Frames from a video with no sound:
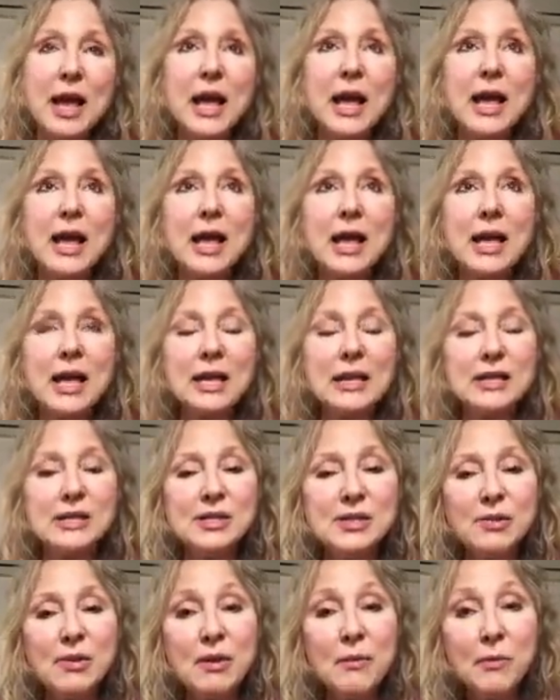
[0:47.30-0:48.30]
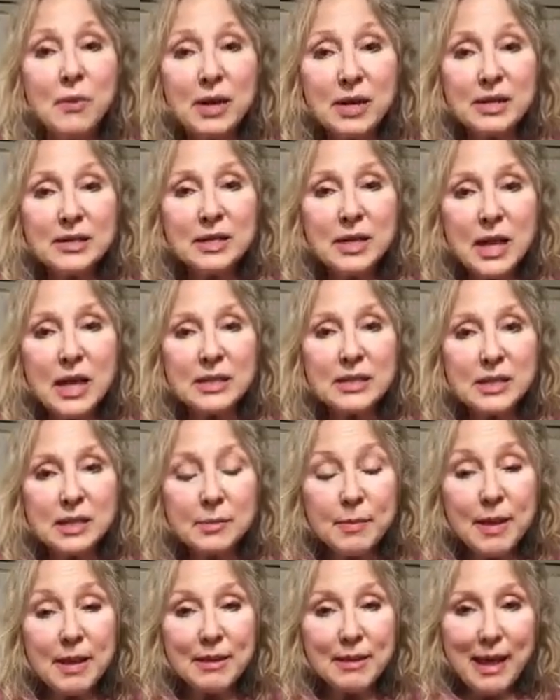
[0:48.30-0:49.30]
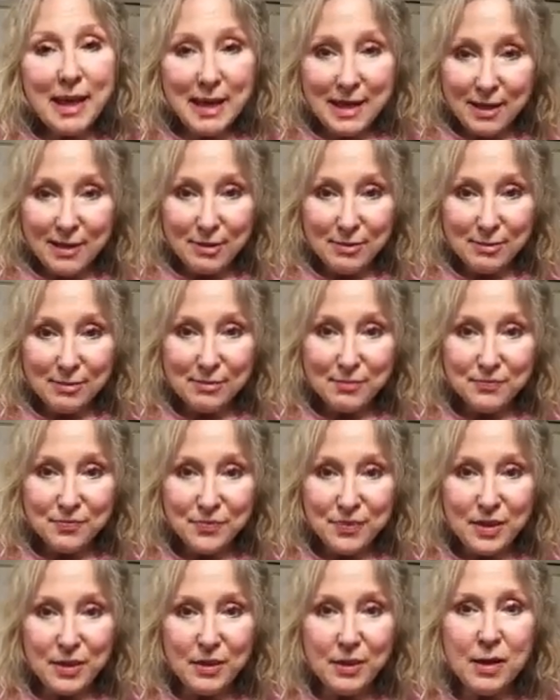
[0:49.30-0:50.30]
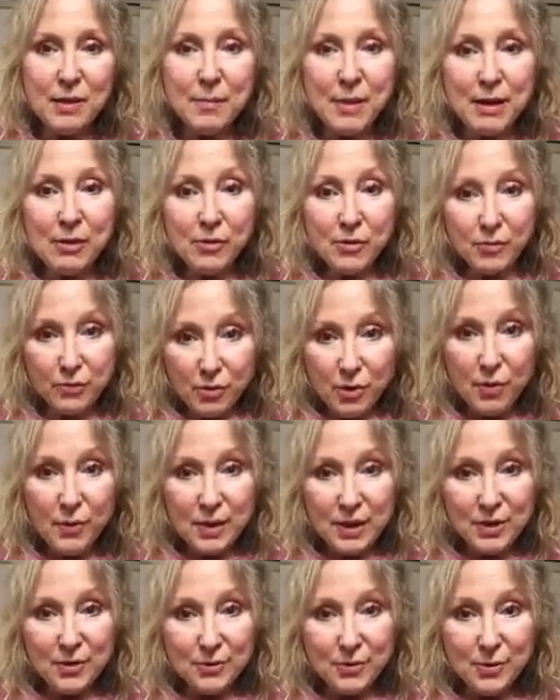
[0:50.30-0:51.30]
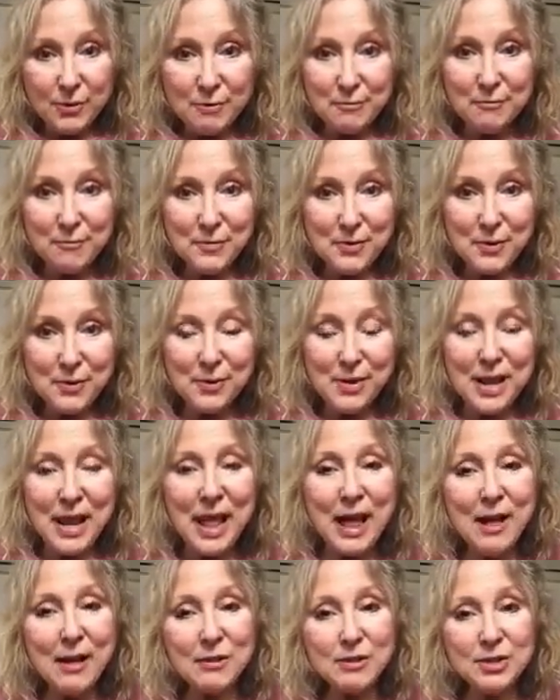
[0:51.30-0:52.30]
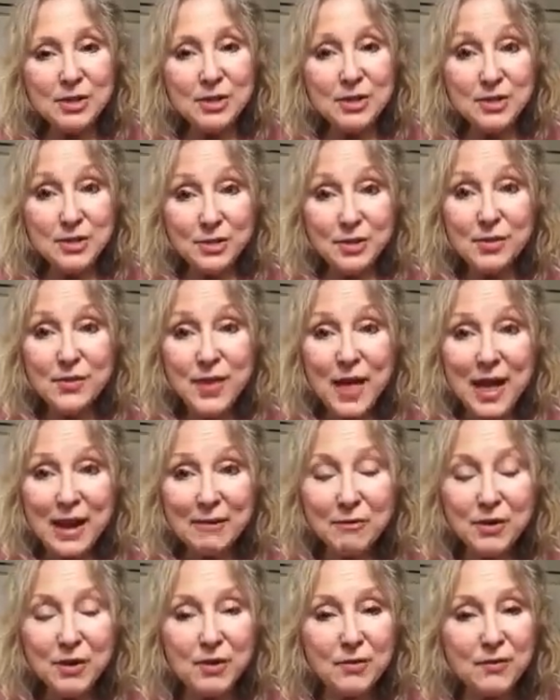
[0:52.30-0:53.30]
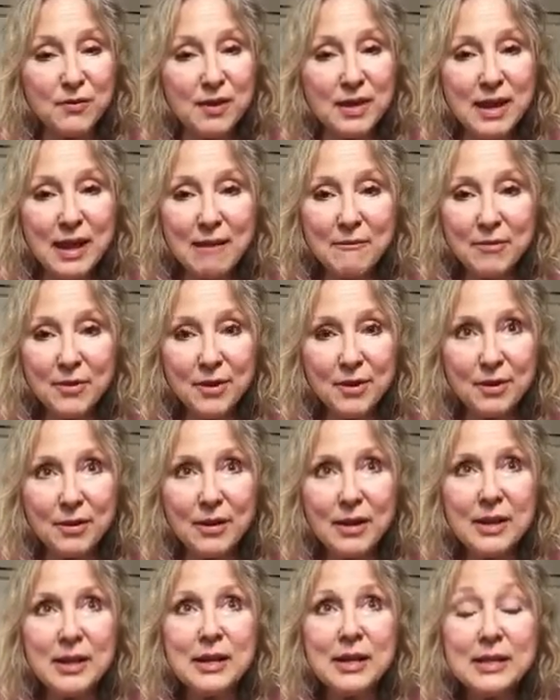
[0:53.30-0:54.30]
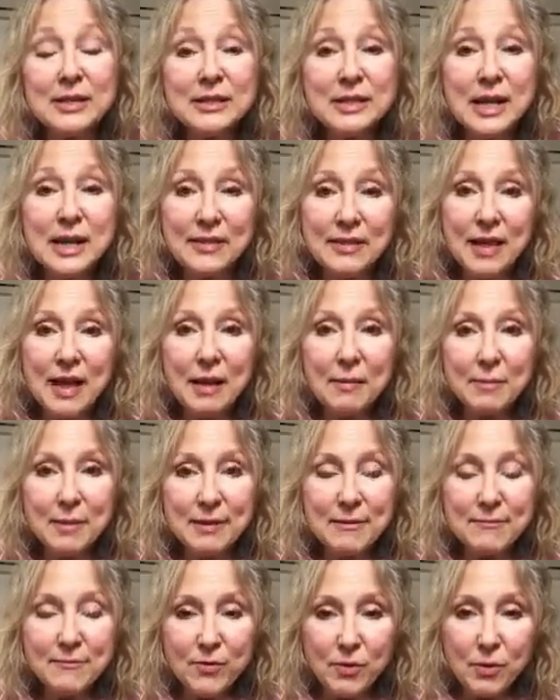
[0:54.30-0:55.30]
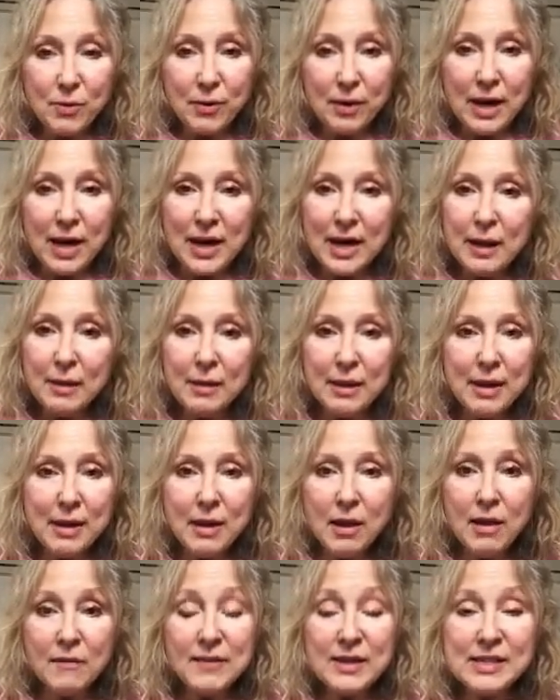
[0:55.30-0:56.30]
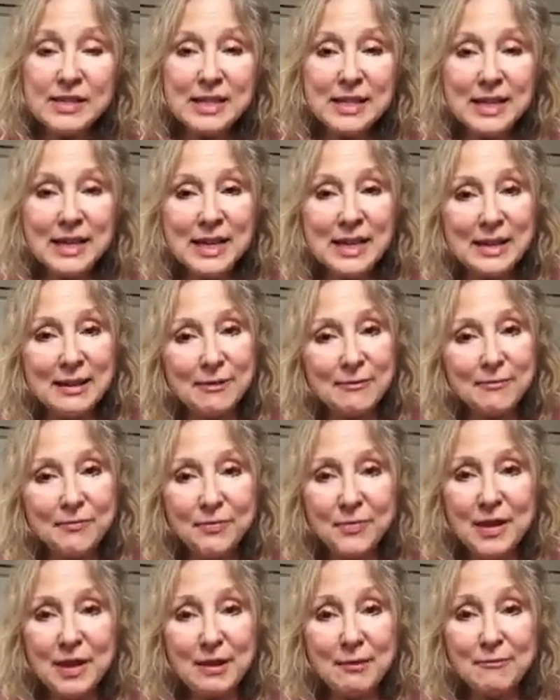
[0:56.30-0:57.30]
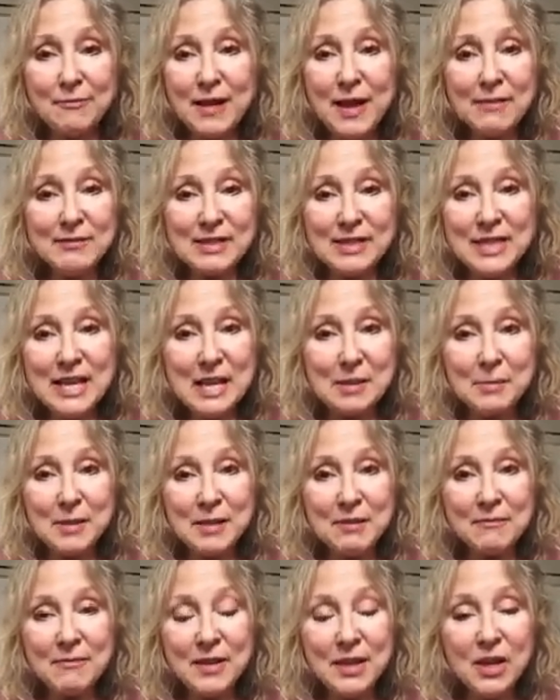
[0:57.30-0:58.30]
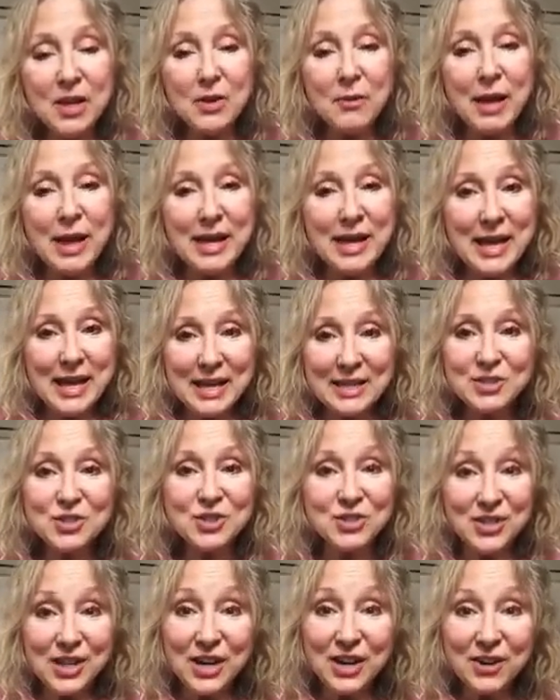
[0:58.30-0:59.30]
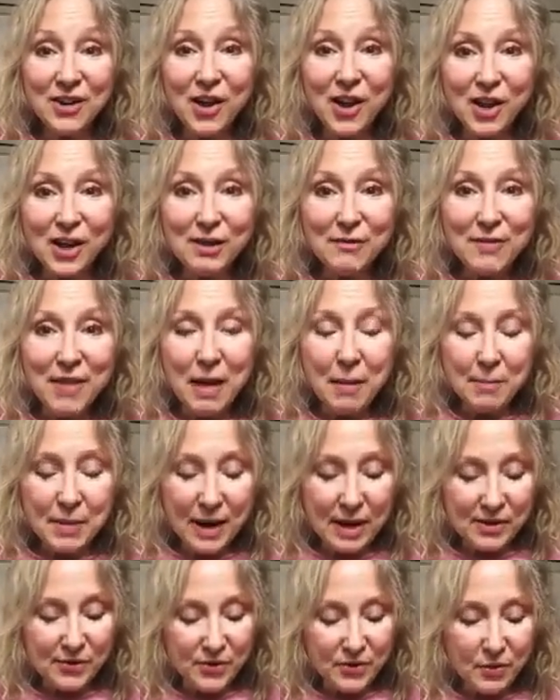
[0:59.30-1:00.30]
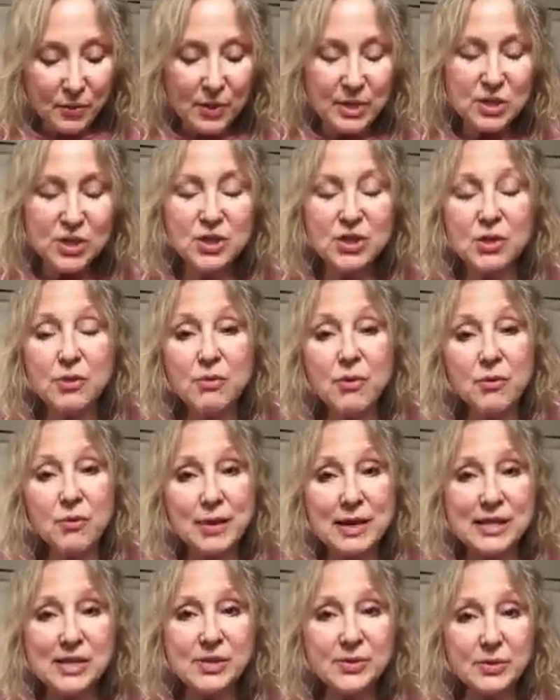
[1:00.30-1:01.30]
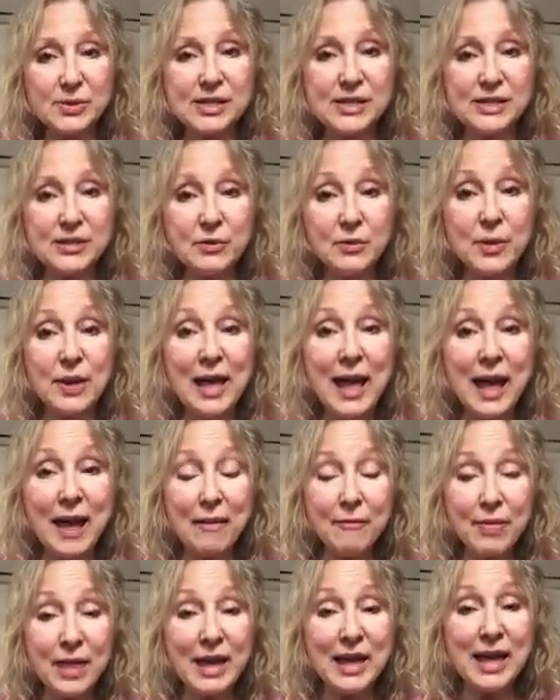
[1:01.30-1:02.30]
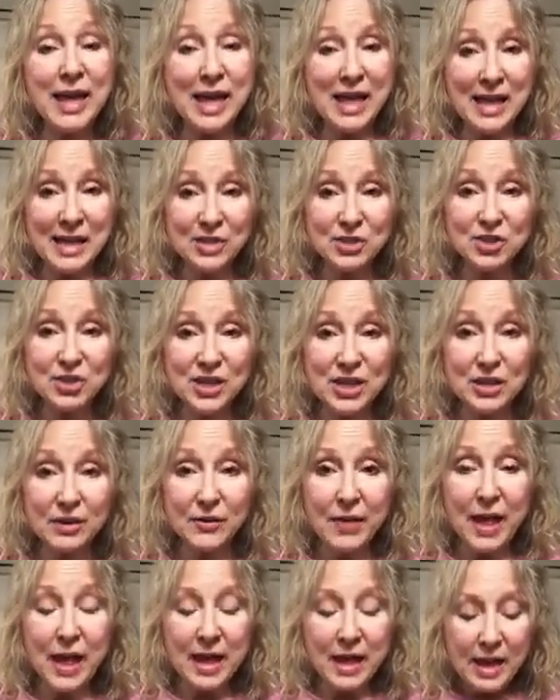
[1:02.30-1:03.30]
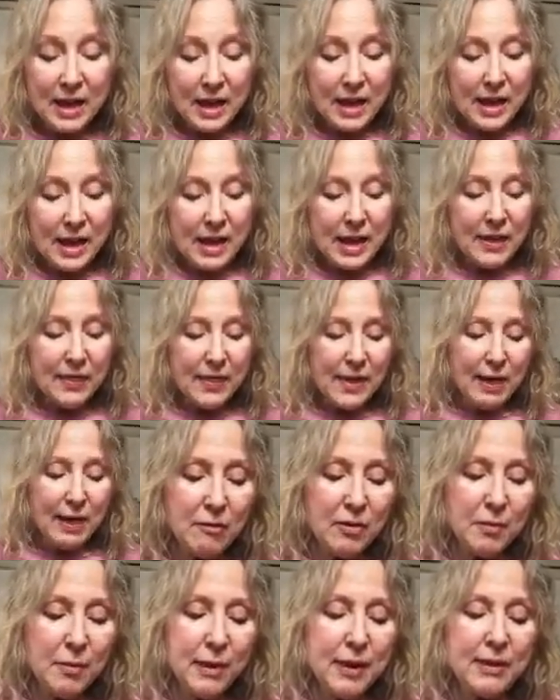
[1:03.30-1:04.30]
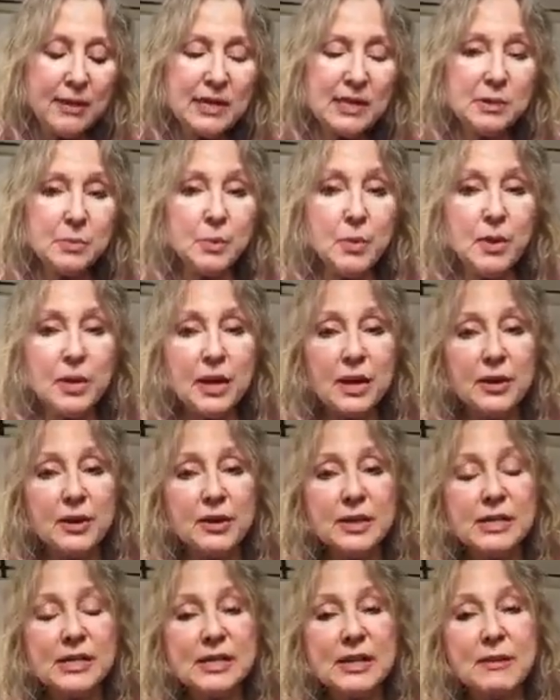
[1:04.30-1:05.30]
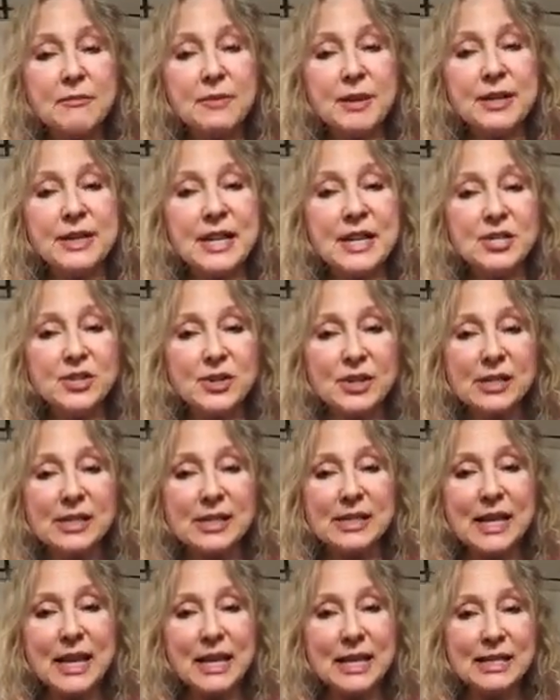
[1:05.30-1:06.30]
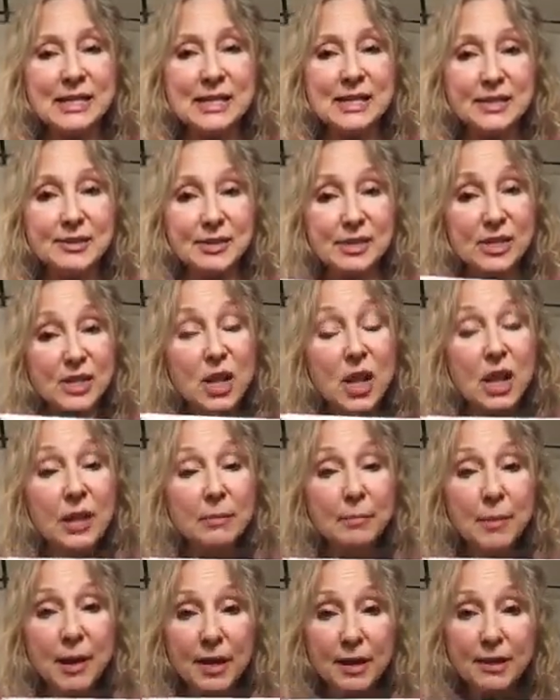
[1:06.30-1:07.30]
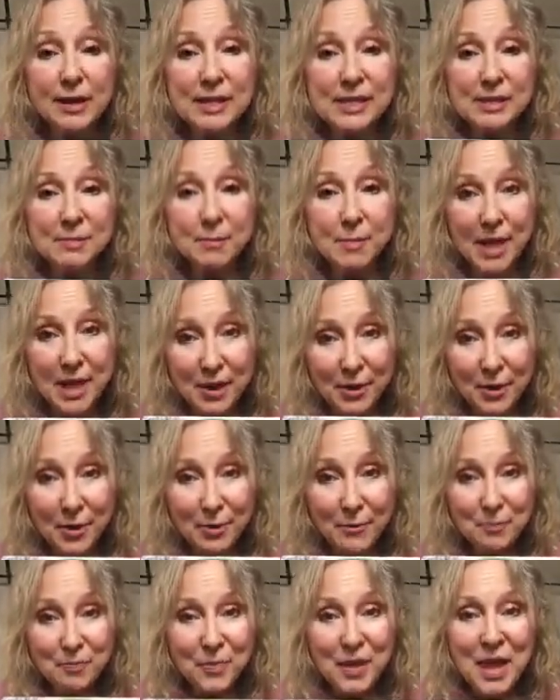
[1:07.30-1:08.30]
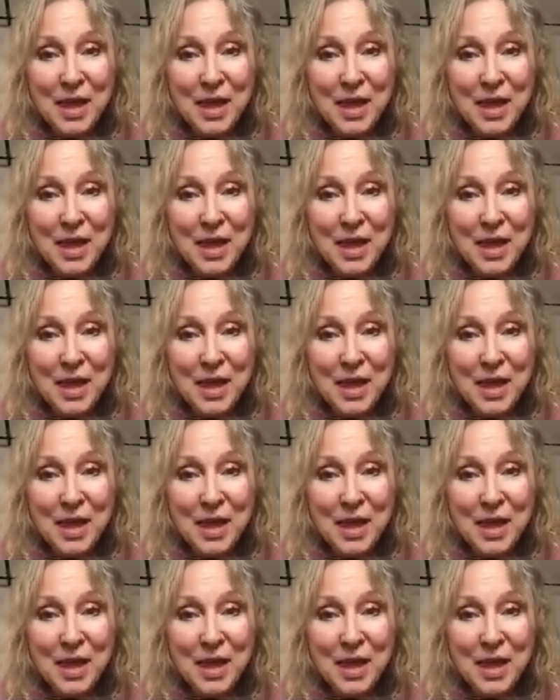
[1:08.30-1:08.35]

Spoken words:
And so I want to talk to you about how about growing your own food and how to do that if you've never done that before. And I obviously in a 5 to 10 minute video I can't share all of that, but I do want to show you a resource that we have that can share that. And would be this book in our Discovering Nature and Science series called Mary's Meadow.